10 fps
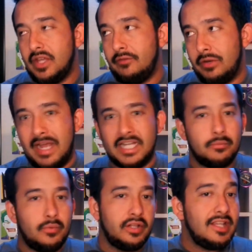of their
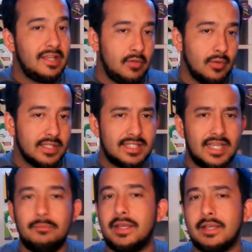matchup with Team
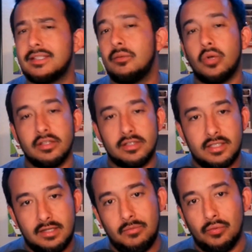USA, because, well,
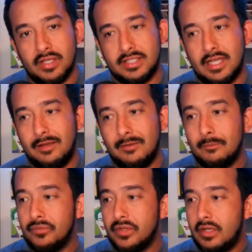it's Team USA.
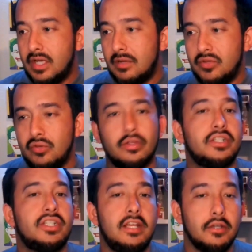You,
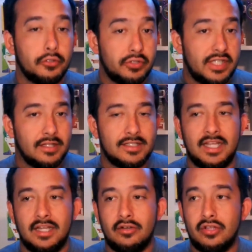Shea
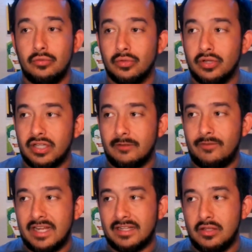Gilgeous-Alexander, you look at the
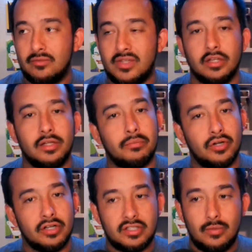fact that you have Dylan
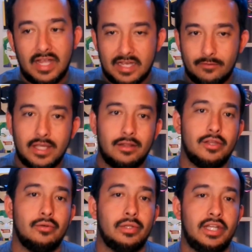Brooks, you have
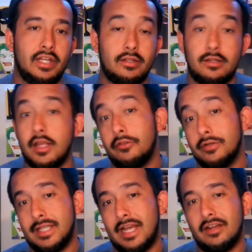Kelly Olynyk, the
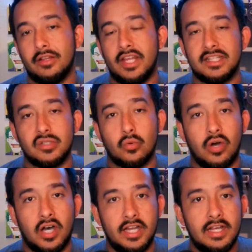other Zag on that
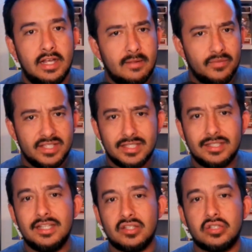squad. This
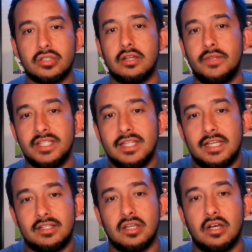is
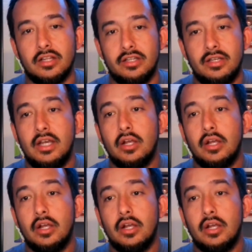a